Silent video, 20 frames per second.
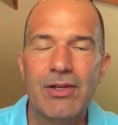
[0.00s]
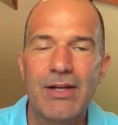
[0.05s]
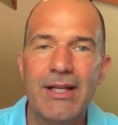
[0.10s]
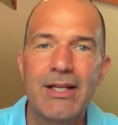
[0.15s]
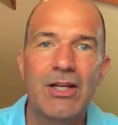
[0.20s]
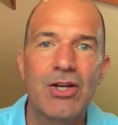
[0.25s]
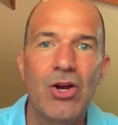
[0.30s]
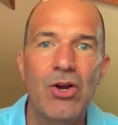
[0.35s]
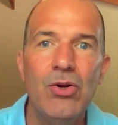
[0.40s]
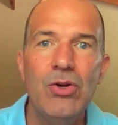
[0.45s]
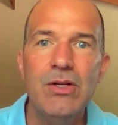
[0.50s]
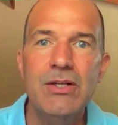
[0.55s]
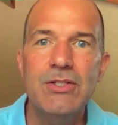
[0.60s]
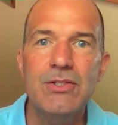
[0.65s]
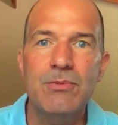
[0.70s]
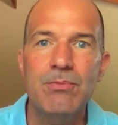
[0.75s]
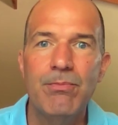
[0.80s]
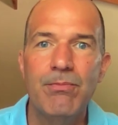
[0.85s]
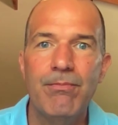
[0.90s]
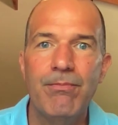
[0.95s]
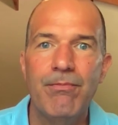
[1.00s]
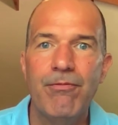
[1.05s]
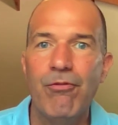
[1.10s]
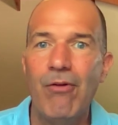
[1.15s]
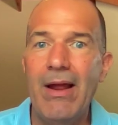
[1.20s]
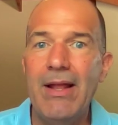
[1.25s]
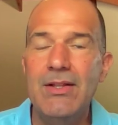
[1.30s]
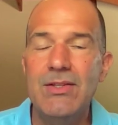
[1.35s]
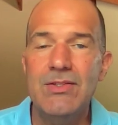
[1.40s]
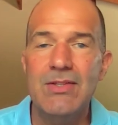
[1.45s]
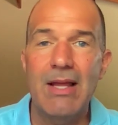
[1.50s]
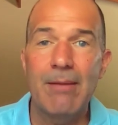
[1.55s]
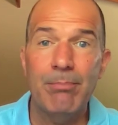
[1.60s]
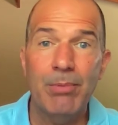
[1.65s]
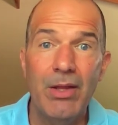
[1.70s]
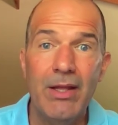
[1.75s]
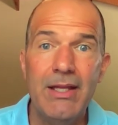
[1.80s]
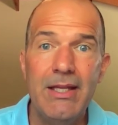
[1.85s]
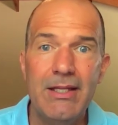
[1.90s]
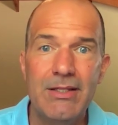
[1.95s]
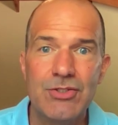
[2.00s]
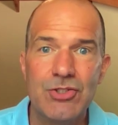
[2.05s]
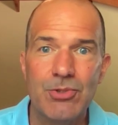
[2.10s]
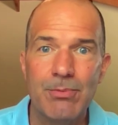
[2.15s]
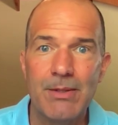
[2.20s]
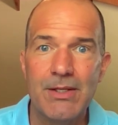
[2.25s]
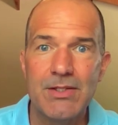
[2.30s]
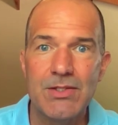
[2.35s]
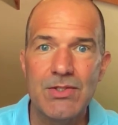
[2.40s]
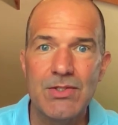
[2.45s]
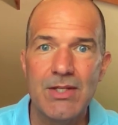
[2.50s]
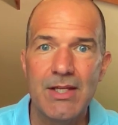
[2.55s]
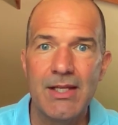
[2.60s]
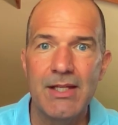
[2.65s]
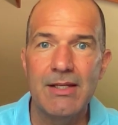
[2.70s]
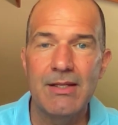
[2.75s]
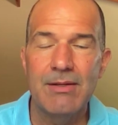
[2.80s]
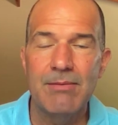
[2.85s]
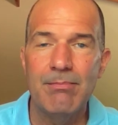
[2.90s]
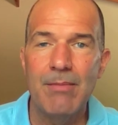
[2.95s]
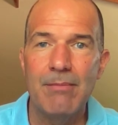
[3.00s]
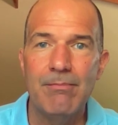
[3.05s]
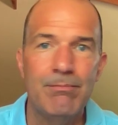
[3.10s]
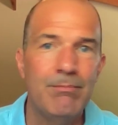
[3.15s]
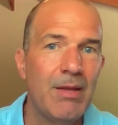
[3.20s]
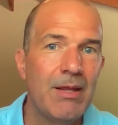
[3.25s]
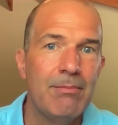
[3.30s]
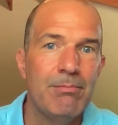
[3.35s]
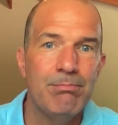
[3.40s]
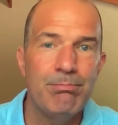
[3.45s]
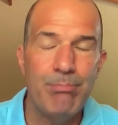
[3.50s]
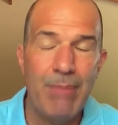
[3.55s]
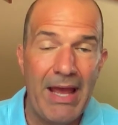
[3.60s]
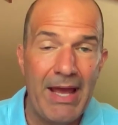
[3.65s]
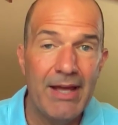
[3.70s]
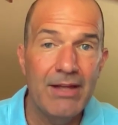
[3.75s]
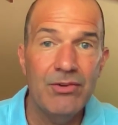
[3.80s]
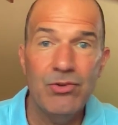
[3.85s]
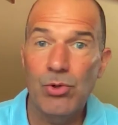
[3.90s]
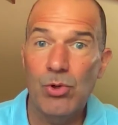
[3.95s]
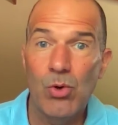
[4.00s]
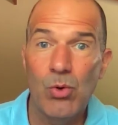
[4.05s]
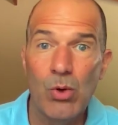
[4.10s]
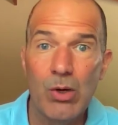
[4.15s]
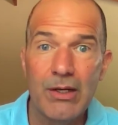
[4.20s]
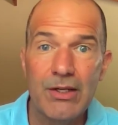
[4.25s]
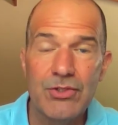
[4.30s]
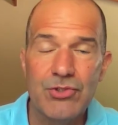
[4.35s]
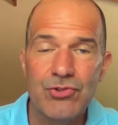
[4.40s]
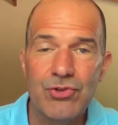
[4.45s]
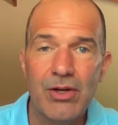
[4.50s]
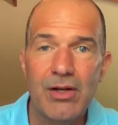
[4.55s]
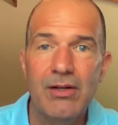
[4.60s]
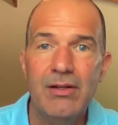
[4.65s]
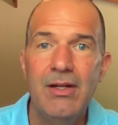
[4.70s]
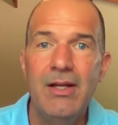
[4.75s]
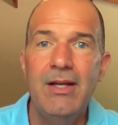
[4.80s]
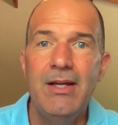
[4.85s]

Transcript: Encourage friends that play instruments in maybe band or orchestra